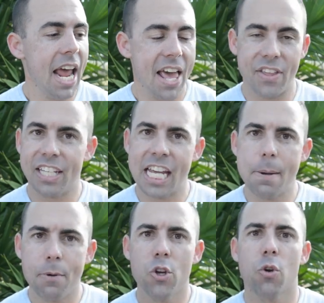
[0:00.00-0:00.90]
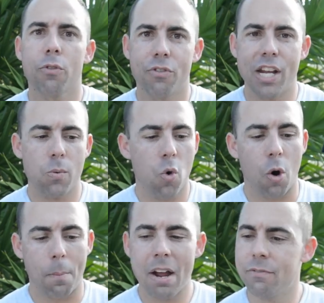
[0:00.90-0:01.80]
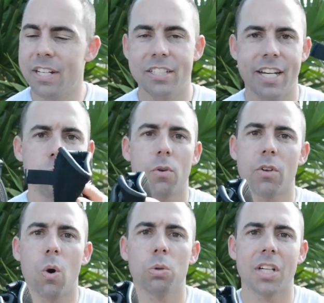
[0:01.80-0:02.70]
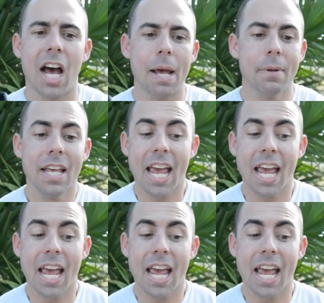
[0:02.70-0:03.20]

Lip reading: and they keep your feet warm. My feet stayed warm the whole time,